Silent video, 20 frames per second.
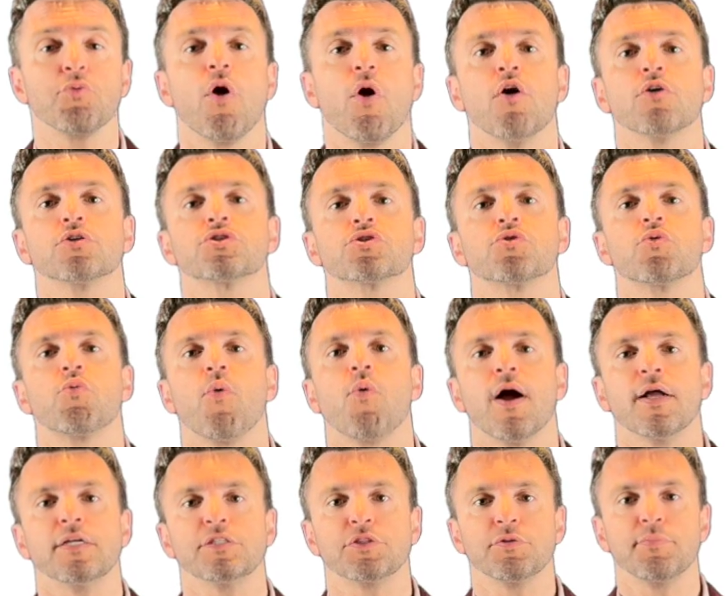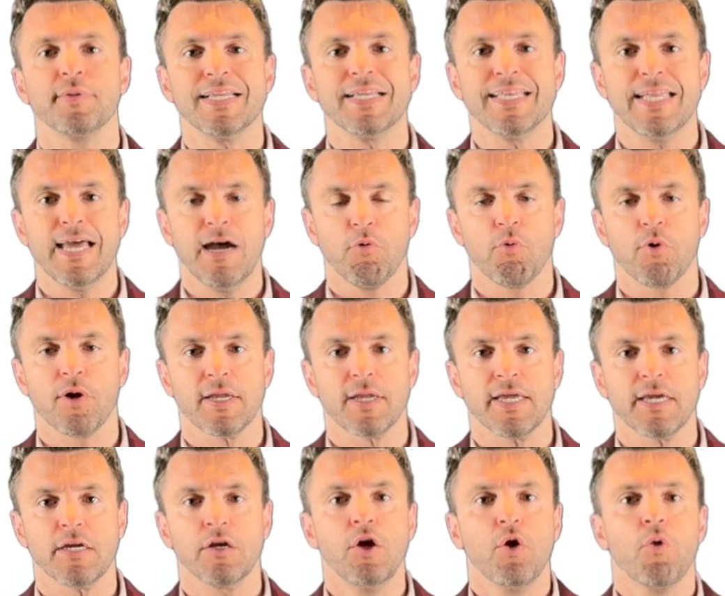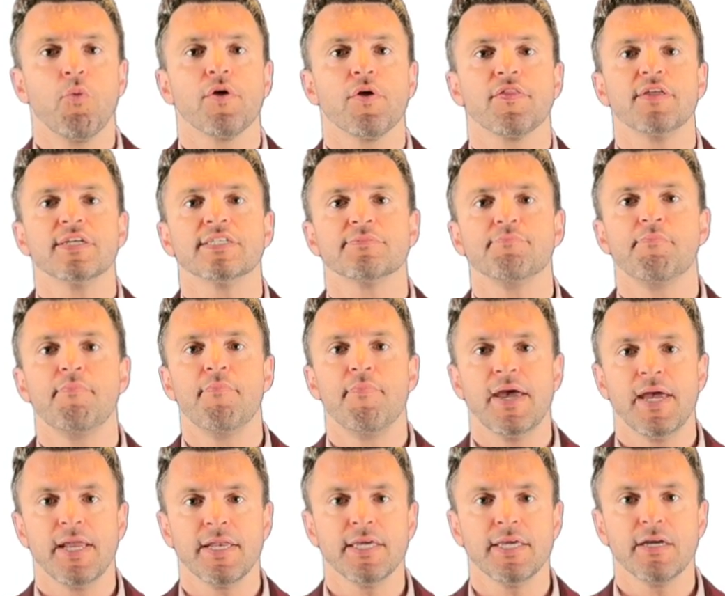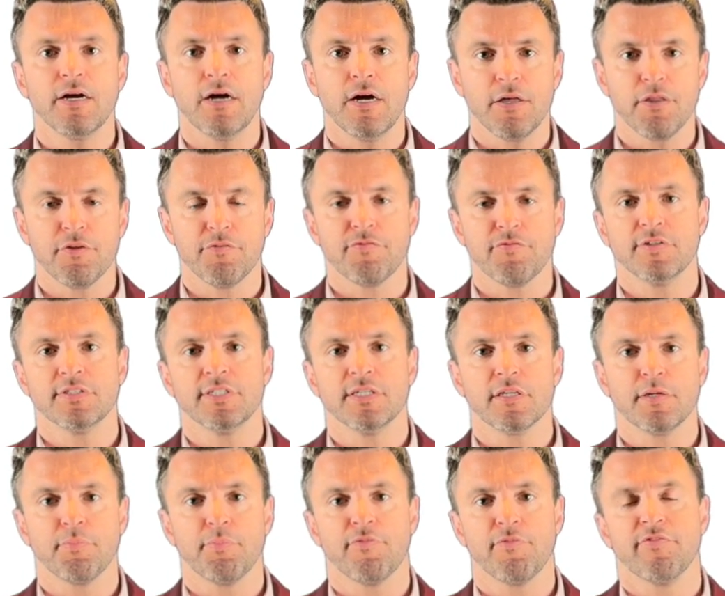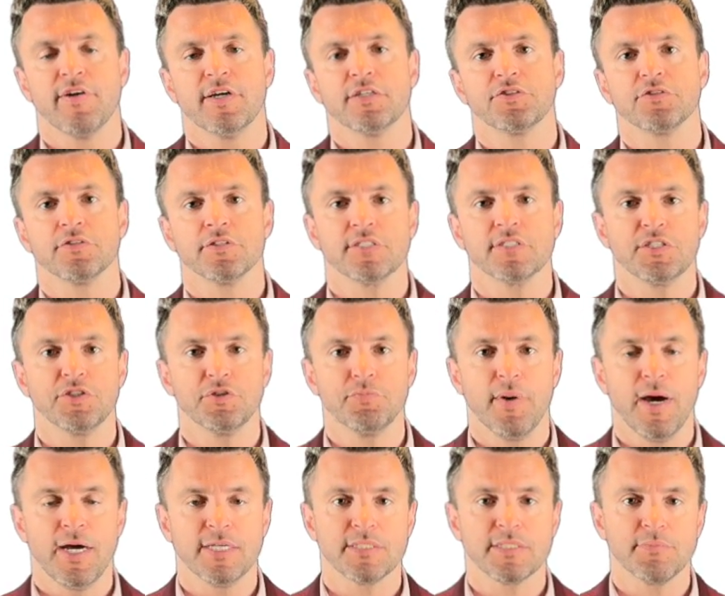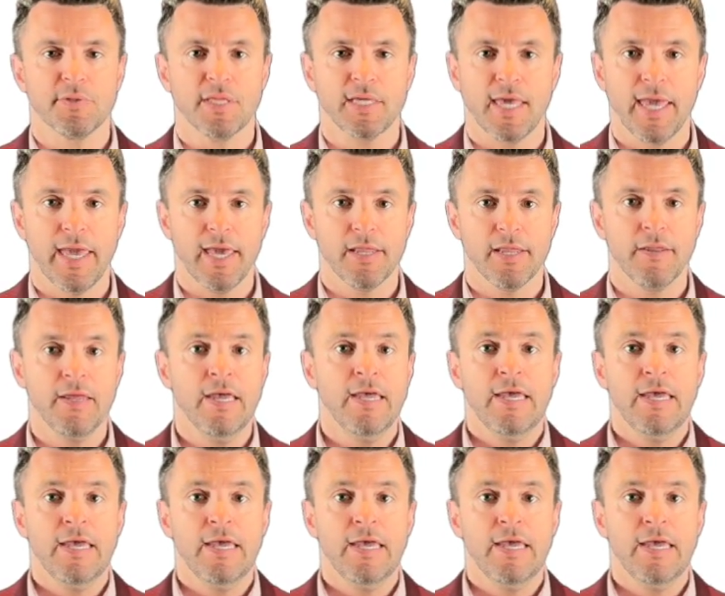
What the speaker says: also want to be networking with as many other fertility professionals as you possibly can.